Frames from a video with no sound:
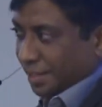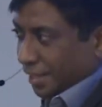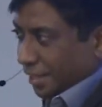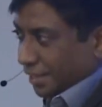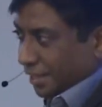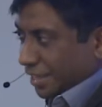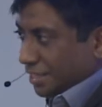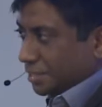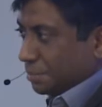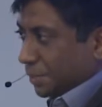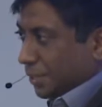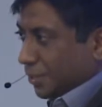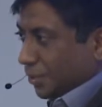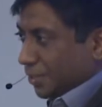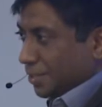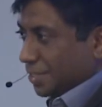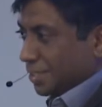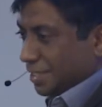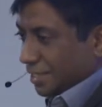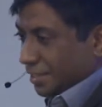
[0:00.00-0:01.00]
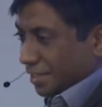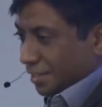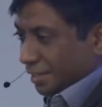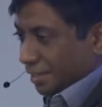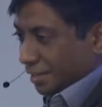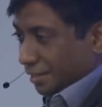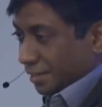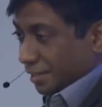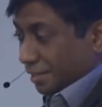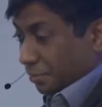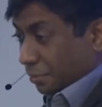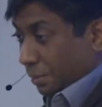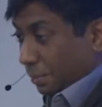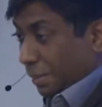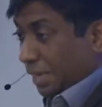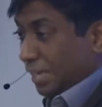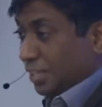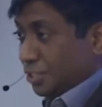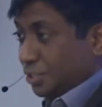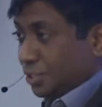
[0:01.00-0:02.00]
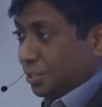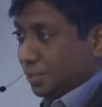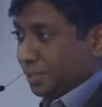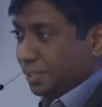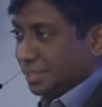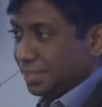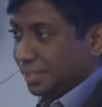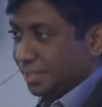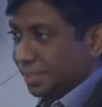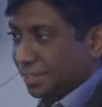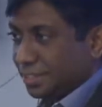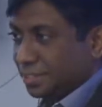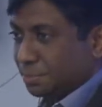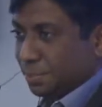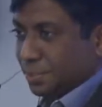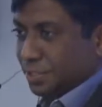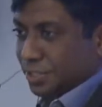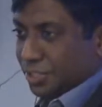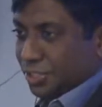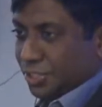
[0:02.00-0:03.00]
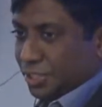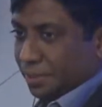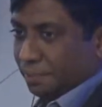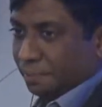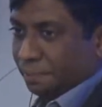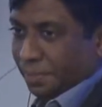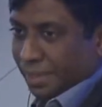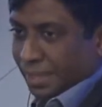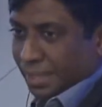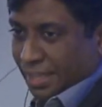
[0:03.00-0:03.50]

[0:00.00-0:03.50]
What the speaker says: And that's because there were many students in this position,